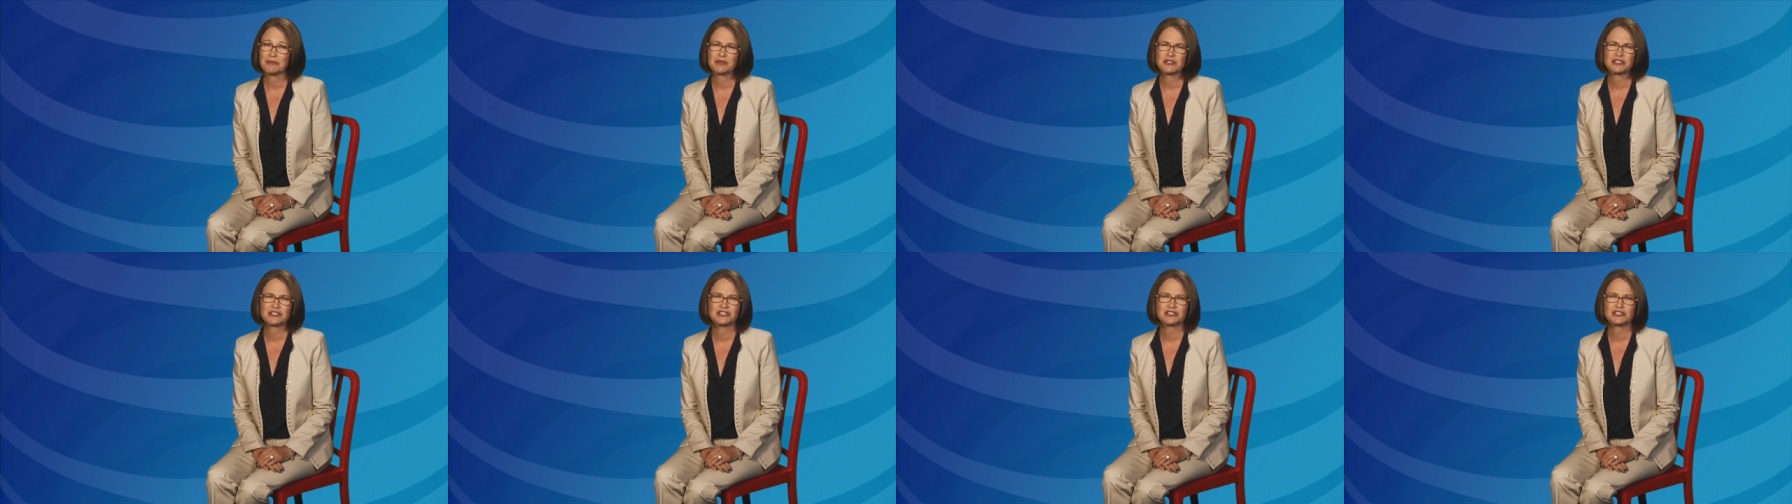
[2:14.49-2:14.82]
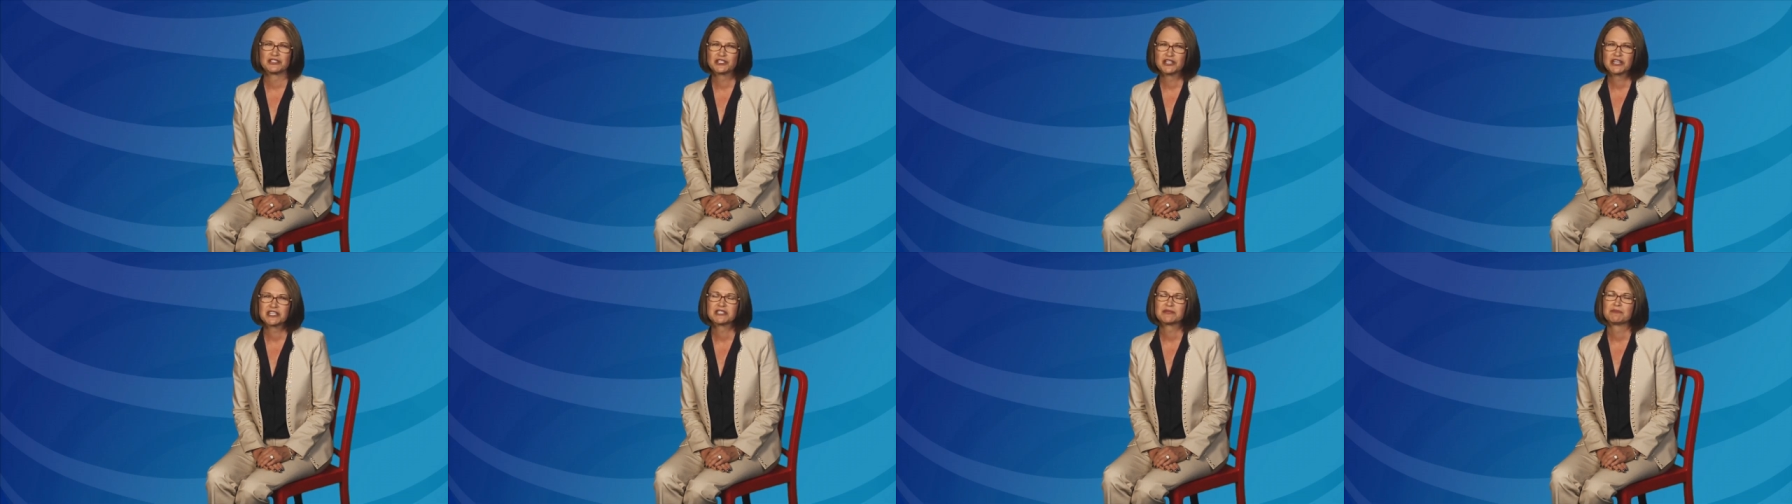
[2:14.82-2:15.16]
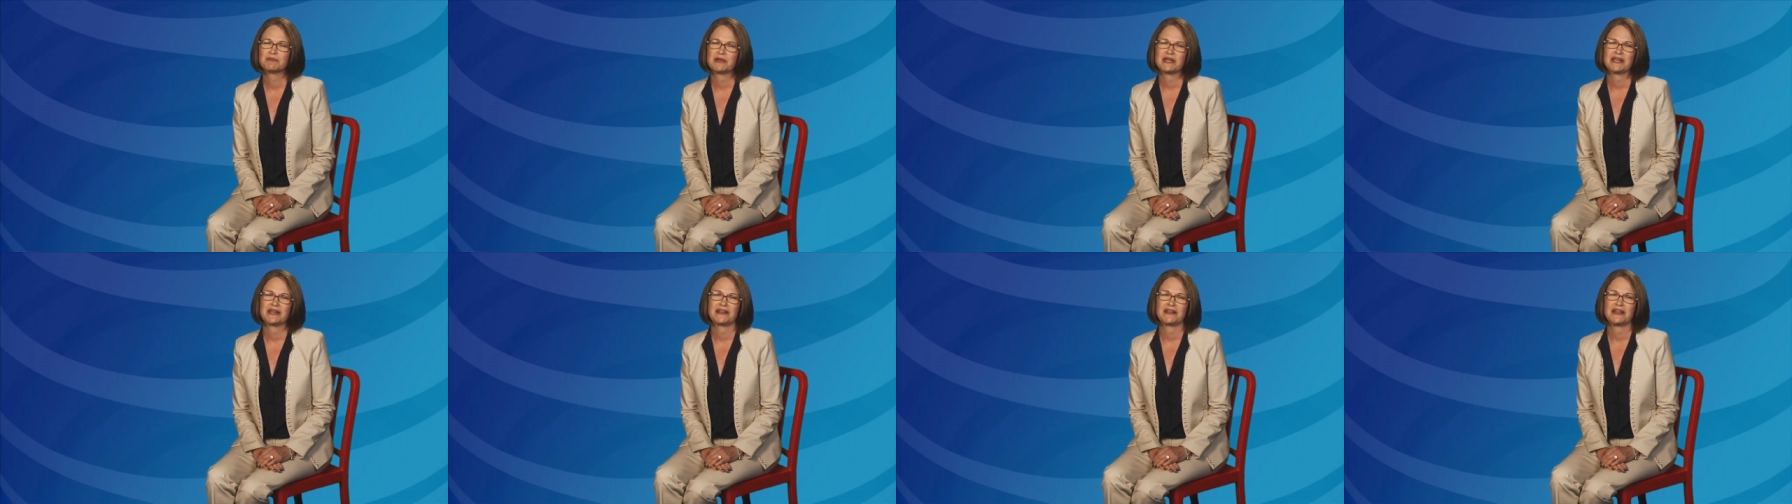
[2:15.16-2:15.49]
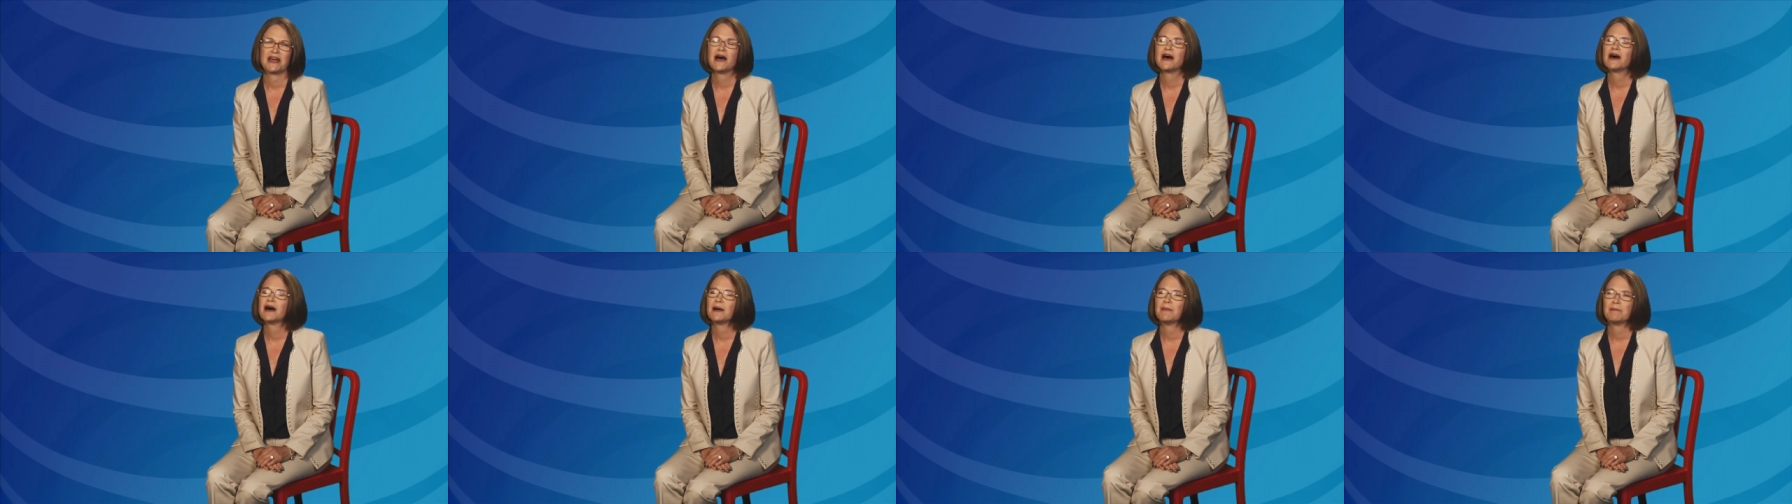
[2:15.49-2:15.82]
which has just been
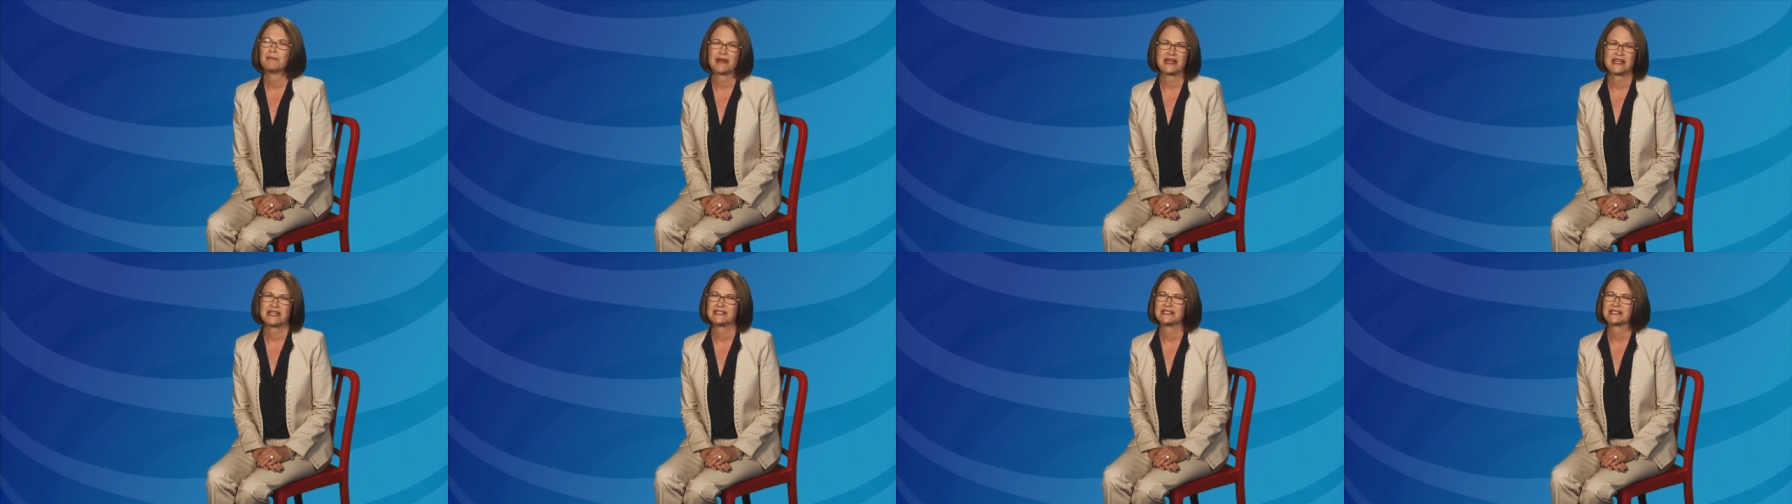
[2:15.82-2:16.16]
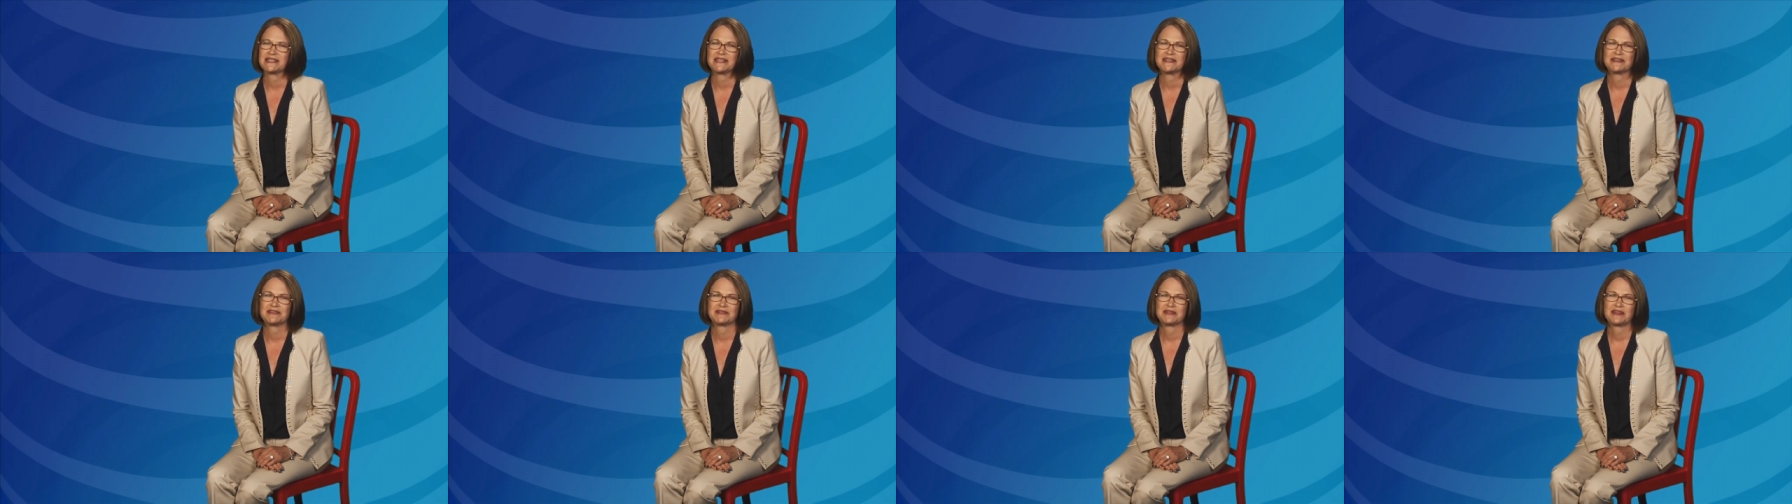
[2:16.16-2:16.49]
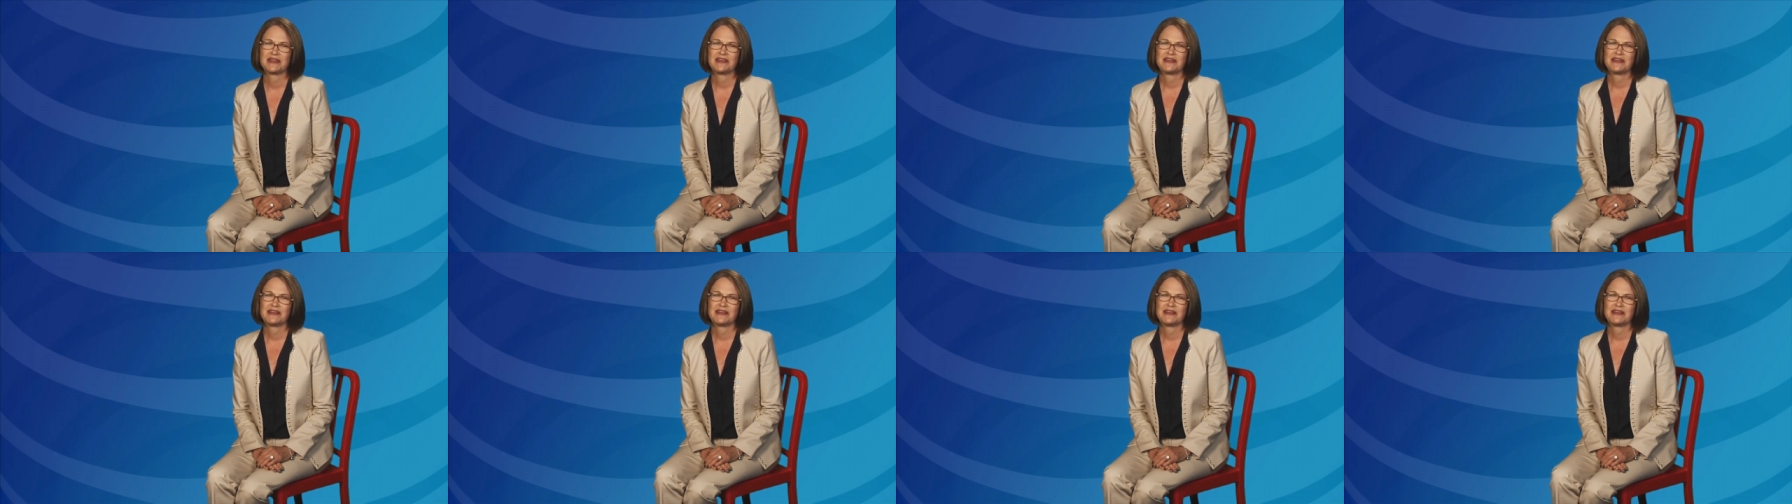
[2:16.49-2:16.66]
amazing.